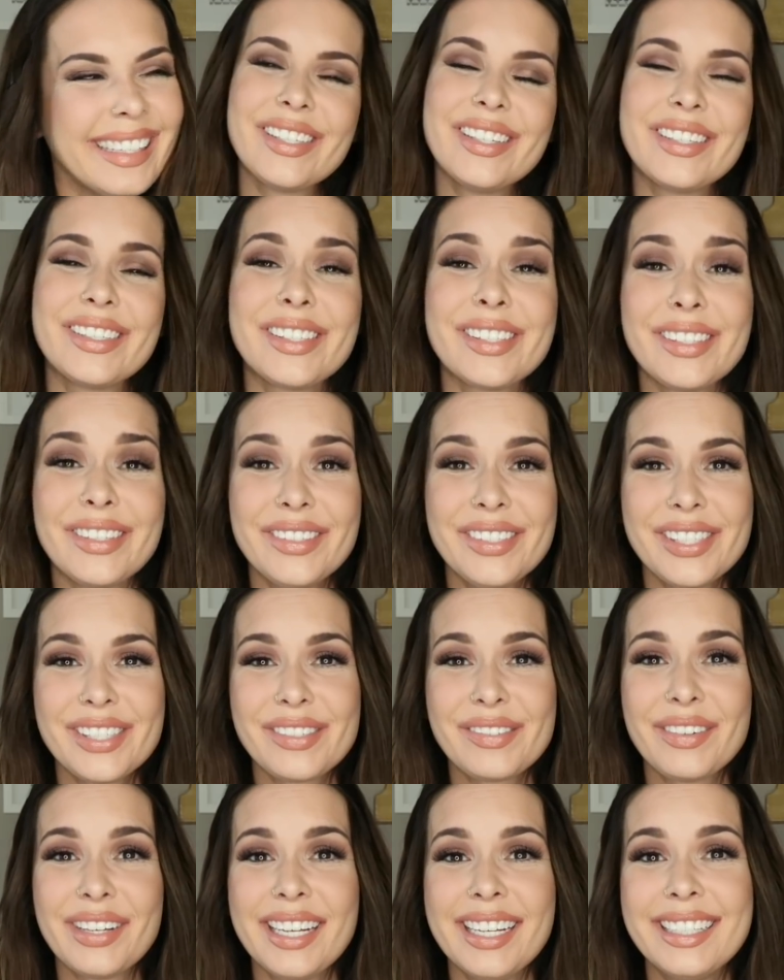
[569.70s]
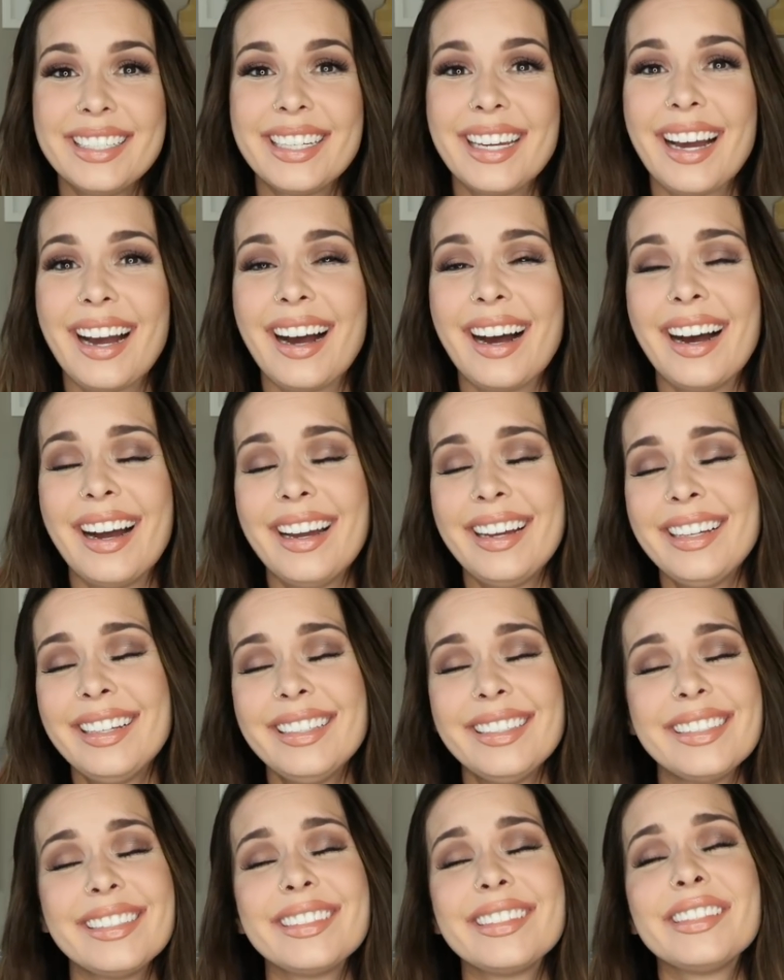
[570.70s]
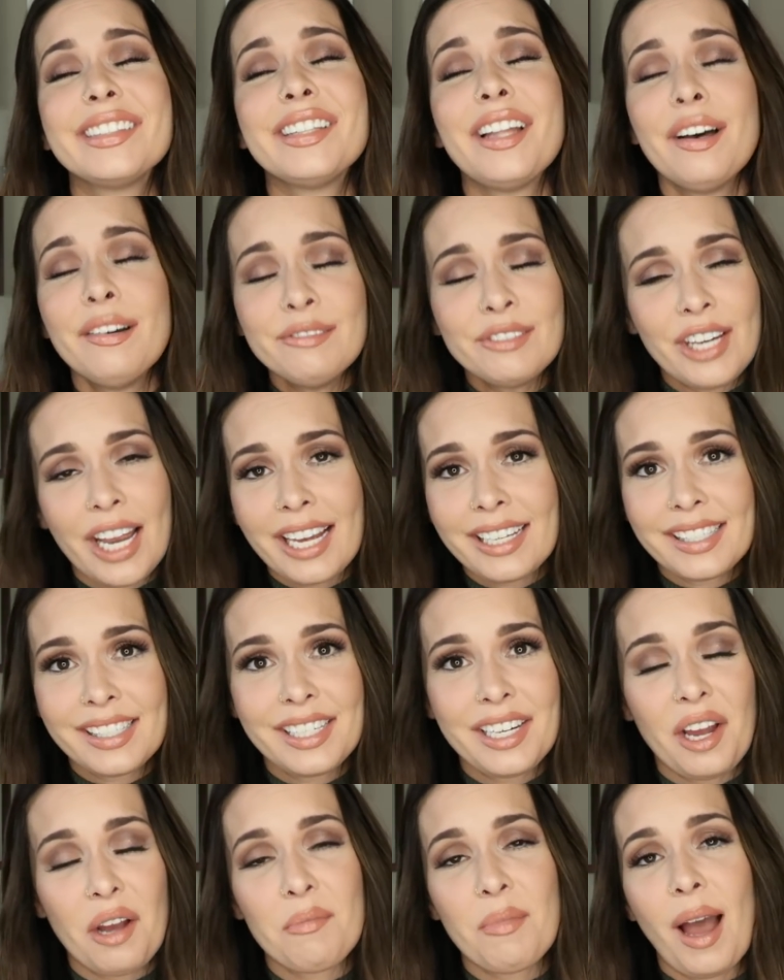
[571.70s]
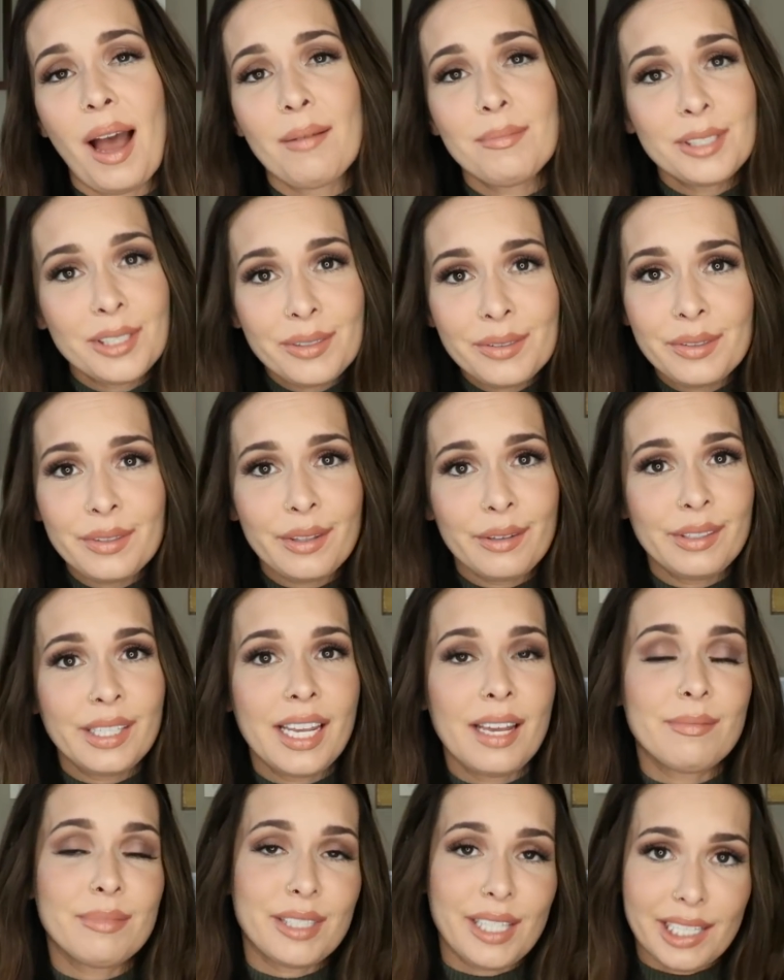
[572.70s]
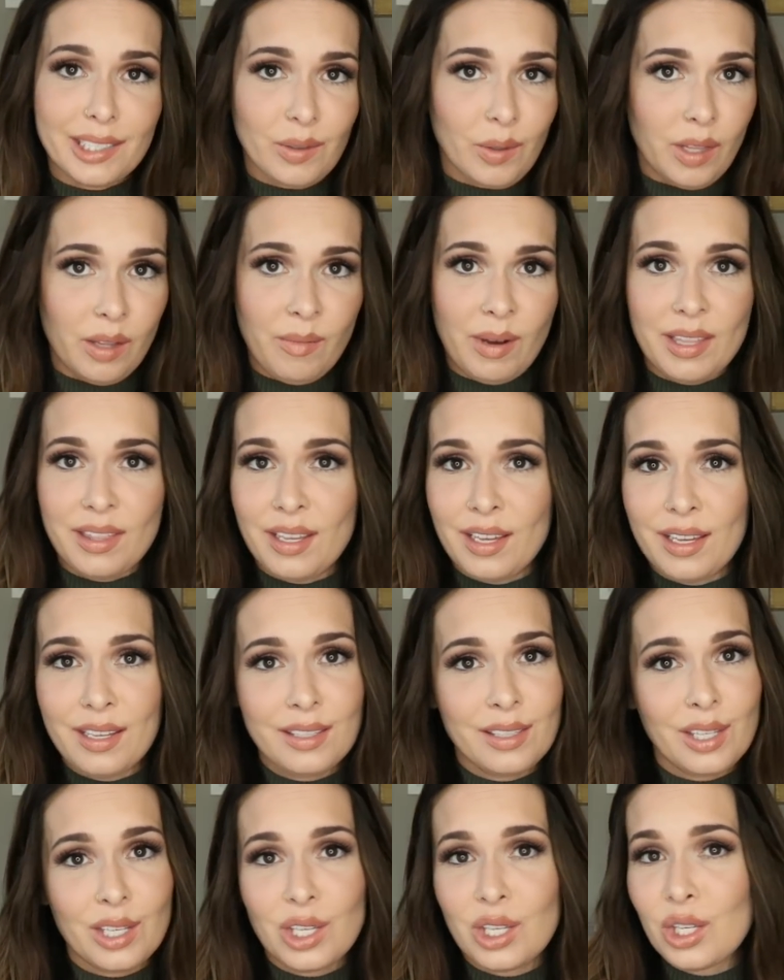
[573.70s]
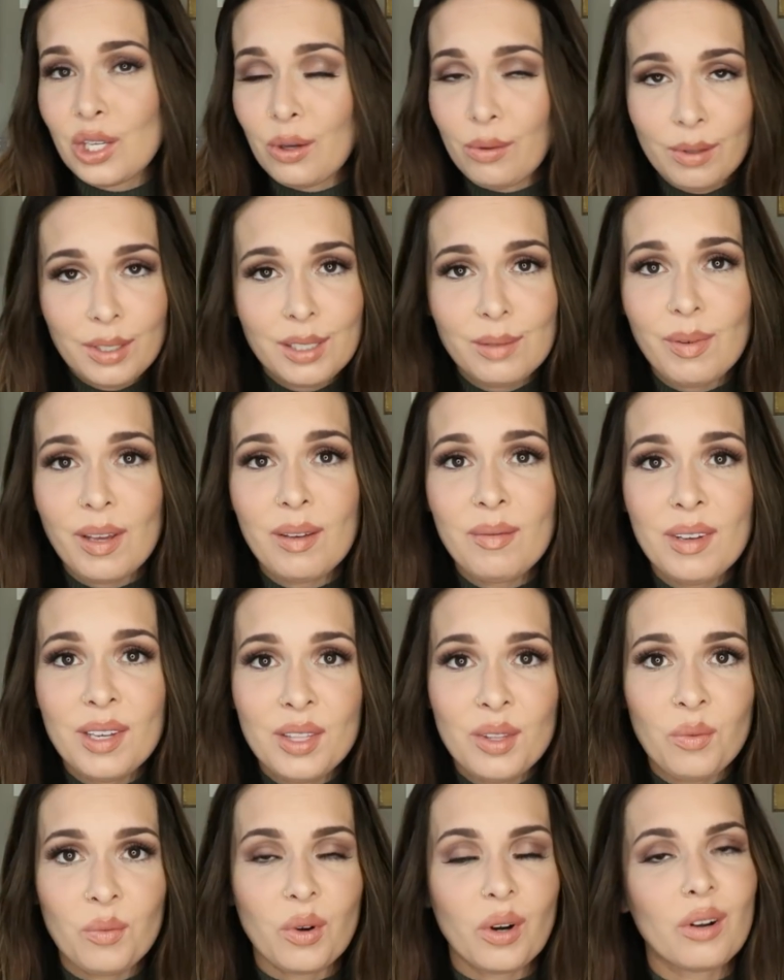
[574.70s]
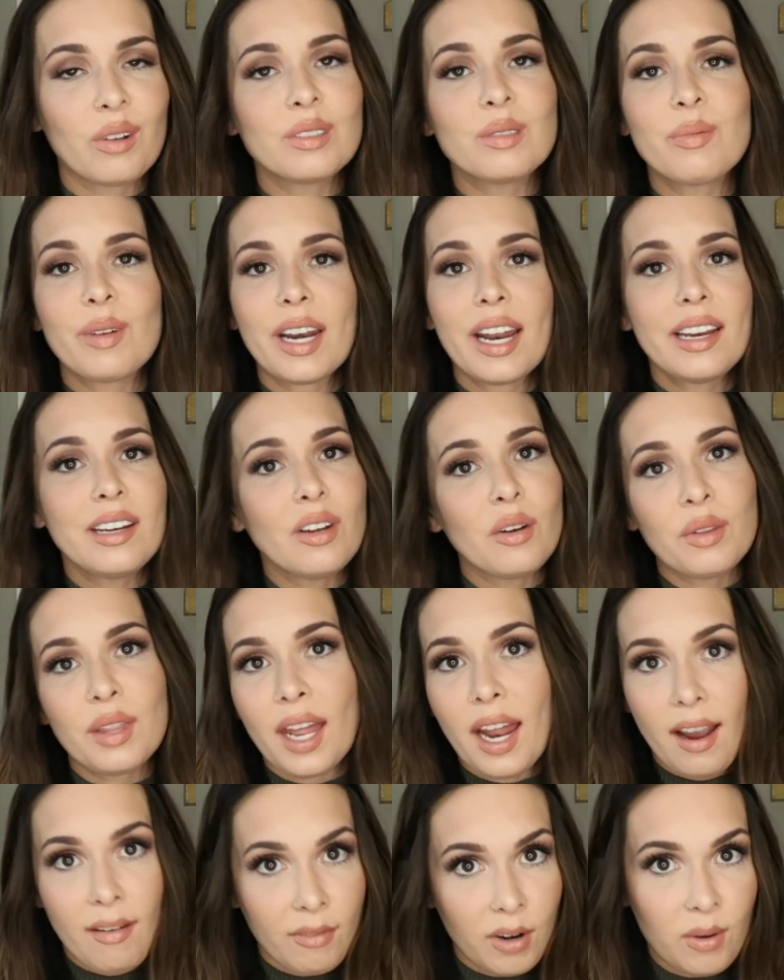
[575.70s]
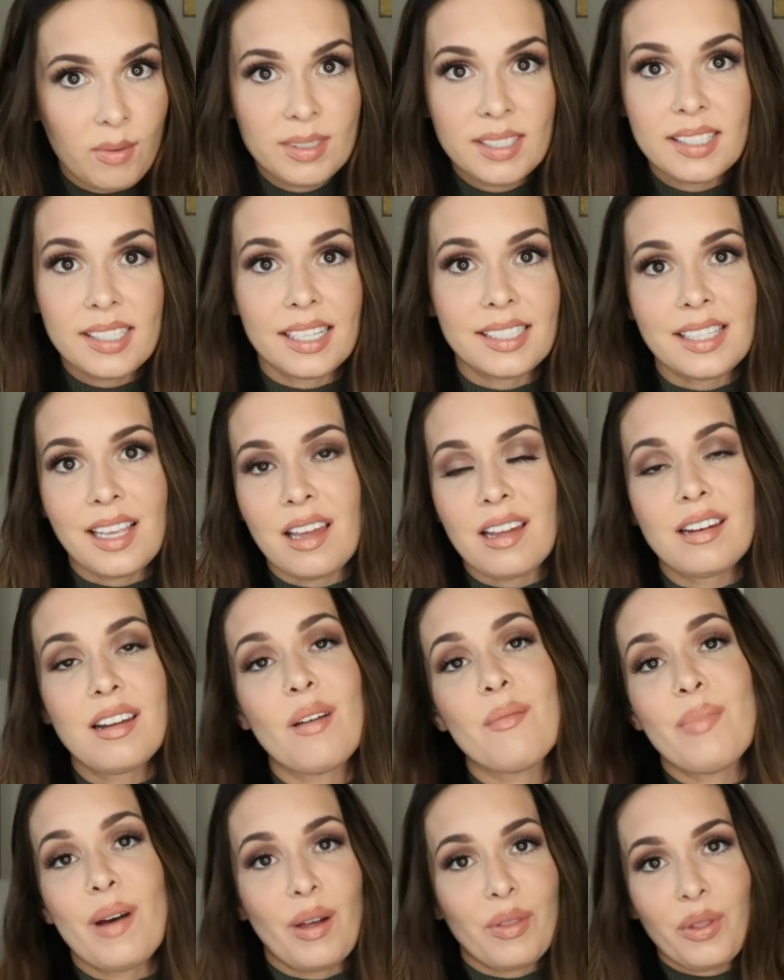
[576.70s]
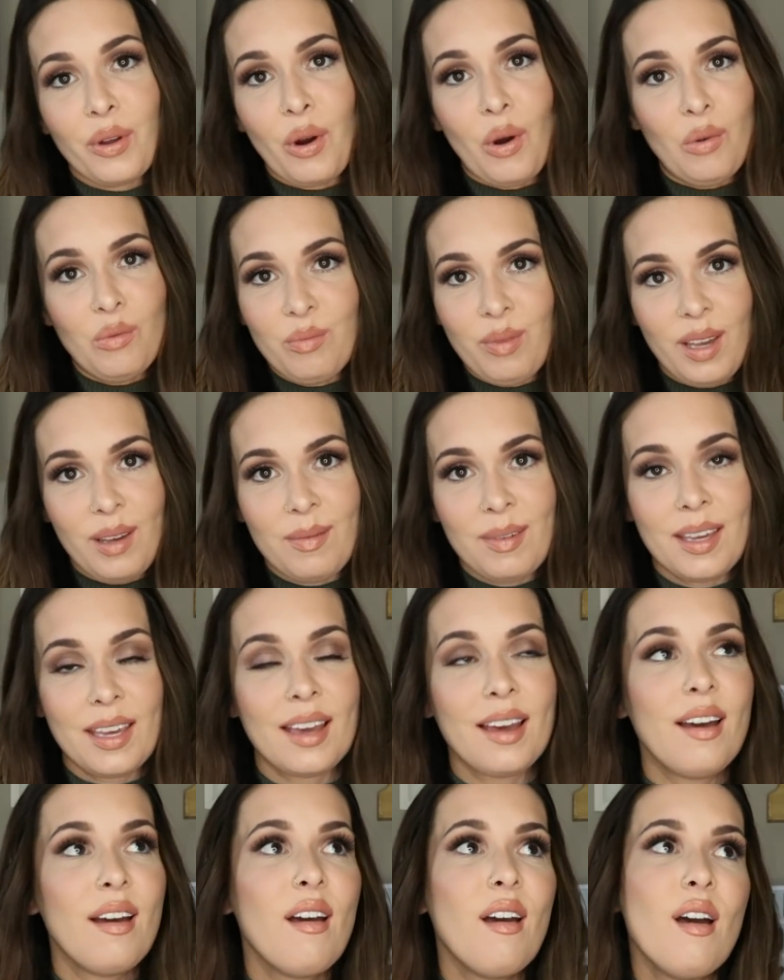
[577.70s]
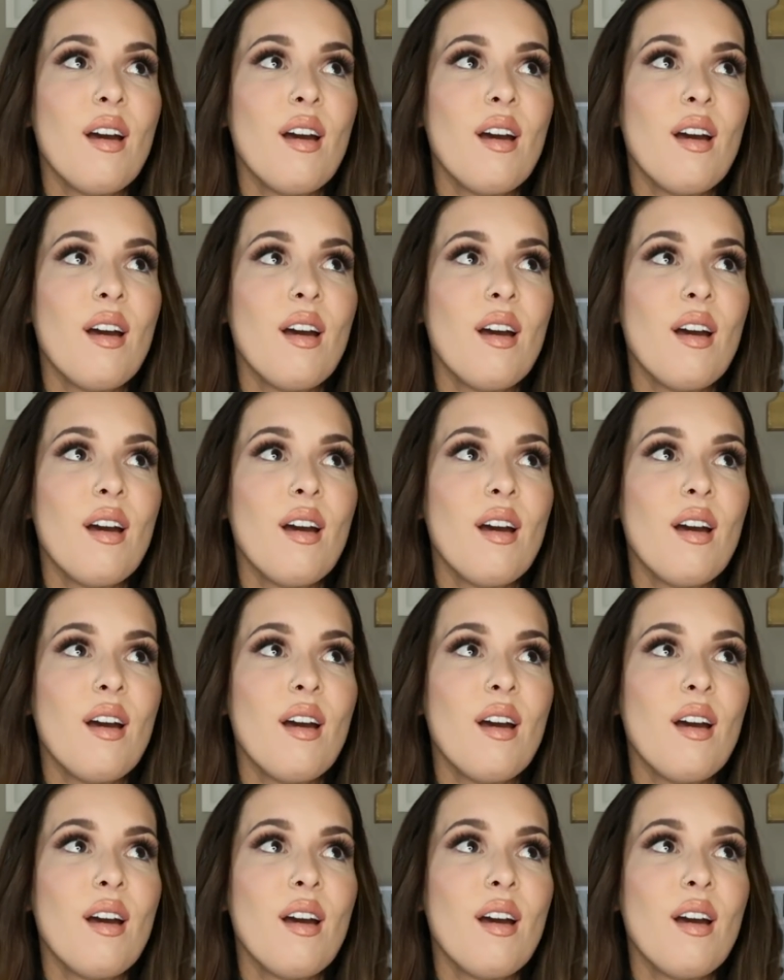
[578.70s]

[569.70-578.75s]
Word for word: You're so sweet. I love Jackson. I'm absolutely obsessed with him. I think he's the cutest baby in the world, but I know that everyone says that about their own baby.